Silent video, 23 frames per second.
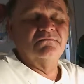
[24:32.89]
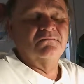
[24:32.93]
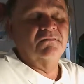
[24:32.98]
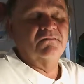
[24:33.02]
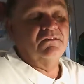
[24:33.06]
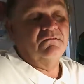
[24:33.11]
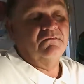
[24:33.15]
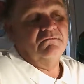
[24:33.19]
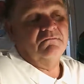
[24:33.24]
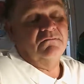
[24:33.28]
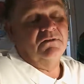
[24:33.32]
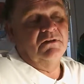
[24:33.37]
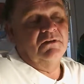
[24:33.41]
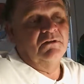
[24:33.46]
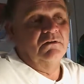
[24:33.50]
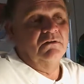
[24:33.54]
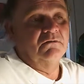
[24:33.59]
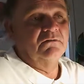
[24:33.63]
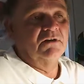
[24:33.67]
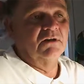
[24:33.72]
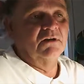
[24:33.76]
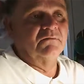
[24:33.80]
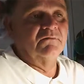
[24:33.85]

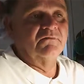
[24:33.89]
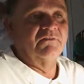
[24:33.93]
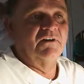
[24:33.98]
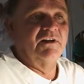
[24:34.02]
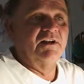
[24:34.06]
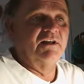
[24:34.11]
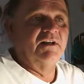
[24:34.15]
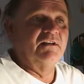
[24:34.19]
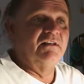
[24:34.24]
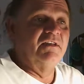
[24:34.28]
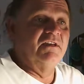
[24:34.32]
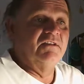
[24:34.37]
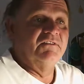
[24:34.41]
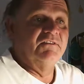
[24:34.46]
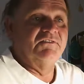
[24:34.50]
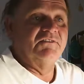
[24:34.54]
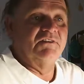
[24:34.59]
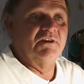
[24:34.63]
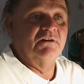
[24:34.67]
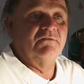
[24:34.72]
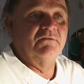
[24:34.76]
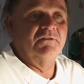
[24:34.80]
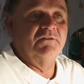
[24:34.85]
Come find out he had a
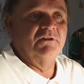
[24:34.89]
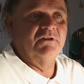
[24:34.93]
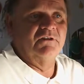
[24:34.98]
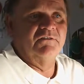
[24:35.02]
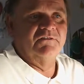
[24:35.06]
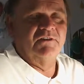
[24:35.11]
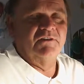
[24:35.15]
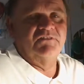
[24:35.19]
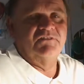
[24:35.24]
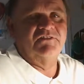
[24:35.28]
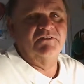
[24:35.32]
cell phone in his hand.